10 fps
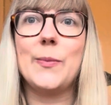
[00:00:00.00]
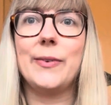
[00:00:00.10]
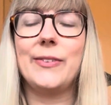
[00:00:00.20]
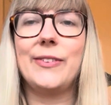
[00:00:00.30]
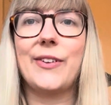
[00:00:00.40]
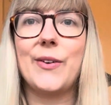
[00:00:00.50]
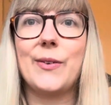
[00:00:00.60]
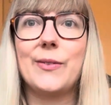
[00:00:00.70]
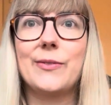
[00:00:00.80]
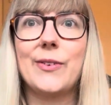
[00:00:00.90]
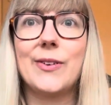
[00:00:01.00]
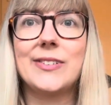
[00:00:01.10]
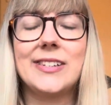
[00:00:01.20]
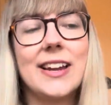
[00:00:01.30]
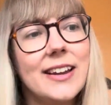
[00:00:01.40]
So for
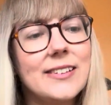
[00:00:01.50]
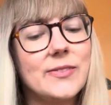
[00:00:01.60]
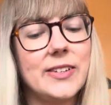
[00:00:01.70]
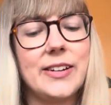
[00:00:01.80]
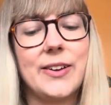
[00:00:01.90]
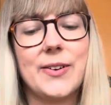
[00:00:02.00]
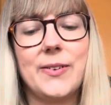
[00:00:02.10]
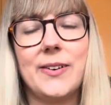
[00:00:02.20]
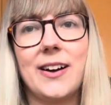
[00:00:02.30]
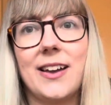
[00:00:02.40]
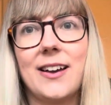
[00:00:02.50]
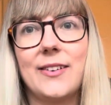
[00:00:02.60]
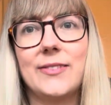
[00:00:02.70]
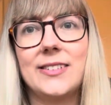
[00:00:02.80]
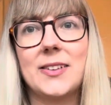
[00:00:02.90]
today's video I
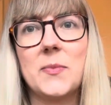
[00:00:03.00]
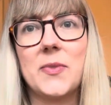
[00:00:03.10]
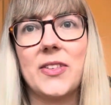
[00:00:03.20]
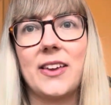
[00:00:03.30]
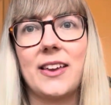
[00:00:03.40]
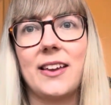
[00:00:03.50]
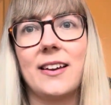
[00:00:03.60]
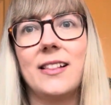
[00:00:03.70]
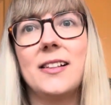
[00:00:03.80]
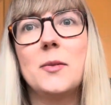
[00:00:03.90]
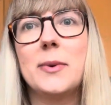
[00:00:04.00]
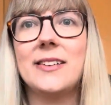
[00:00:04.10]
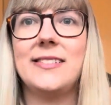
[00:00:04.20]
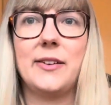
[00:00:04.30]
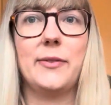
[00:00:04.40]
have something a little
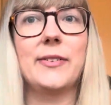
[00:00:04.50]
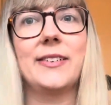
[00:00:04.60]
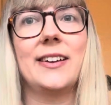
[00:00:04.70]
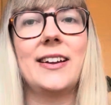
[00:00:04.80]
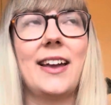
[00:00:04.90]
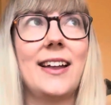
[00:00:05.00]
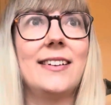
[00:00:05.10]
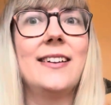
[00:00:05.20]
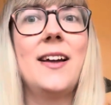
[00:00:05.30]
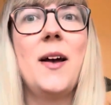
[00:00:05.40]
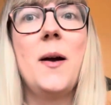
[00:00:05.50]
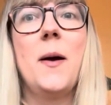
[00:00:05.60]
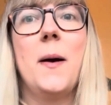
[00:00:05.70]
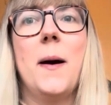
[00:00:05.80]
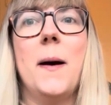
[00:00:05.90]
bit different again,
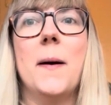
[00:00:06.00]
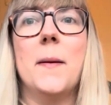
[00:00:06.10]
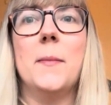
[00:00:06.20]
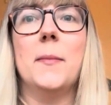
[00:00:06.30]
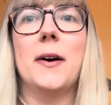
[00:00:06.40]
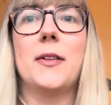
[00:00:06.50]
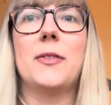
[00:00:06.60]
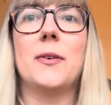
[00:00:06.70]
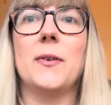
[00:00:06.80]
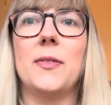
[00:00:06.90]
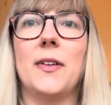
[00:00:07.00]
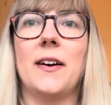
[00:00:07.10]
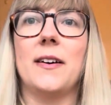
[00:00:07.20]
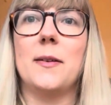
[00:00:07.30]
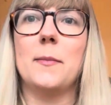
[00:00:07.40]
but I thought
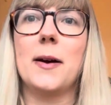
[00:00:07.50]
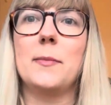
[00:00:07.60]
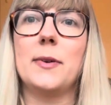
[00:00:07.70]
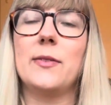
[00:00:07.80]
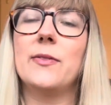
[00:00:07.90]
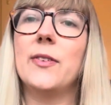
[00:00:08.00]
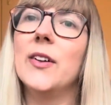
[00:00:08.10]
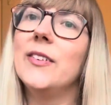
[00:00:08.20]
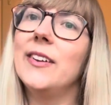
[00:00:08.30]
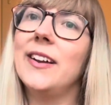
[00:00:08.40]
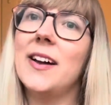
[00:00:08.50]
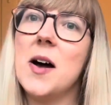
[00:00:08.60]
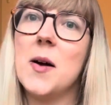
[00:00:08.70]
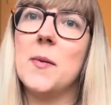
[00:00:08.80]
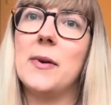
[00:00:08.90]
that it might be fun.
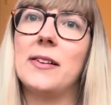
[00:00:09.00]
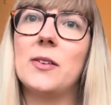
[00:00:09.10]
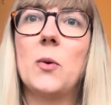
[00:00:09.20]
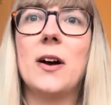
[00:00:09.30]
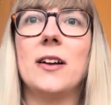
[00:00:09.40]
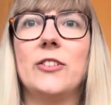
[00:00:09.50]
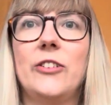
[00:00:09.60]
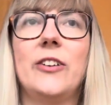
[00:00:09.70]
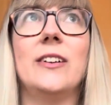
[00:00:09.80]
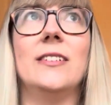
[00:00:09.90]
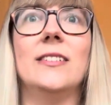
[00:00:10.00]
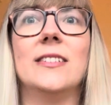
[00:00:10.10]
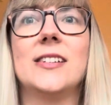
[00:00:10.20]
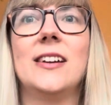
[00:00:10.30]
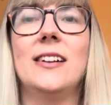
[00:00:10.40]
It's quite a chilled,
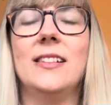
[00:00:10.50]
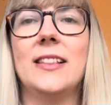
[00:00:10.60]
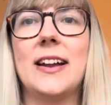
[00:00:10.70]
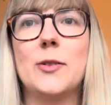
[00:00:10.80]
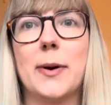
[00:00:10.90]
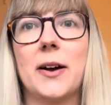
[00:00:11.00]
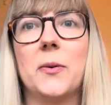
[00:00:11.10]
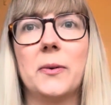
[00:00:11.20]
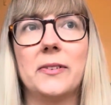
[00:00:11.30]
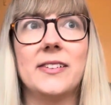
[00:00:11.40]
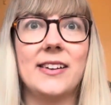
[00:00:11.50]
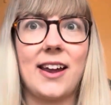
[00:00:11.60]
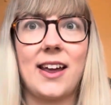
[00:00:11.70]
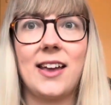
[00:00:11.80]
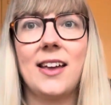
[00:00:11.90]
laid back one
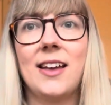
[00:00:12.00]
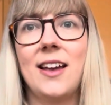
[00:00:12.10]
today.